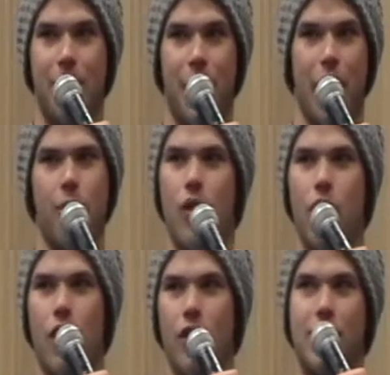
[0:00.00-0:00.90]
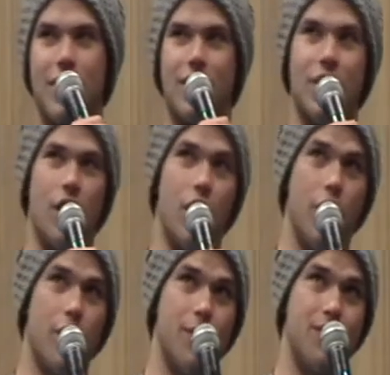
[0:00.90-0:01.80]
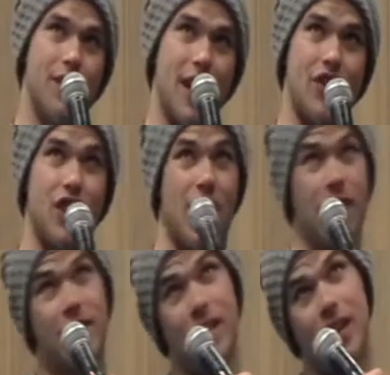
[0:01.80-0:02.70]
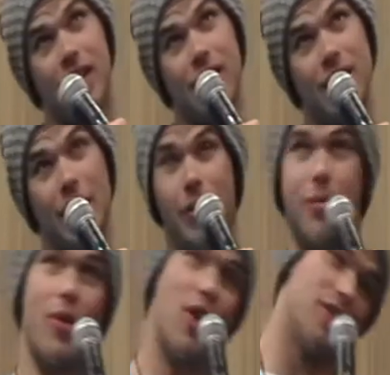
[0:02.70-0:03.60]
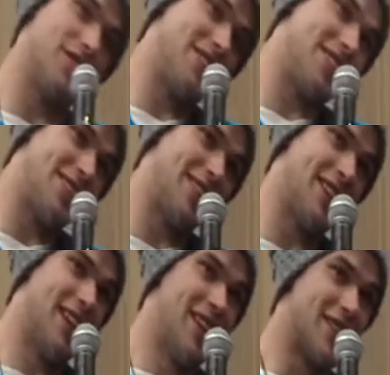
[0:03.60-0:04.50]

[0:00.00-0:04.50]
Paramore, Citizen Cope, Jack Johnson, Damian Marley,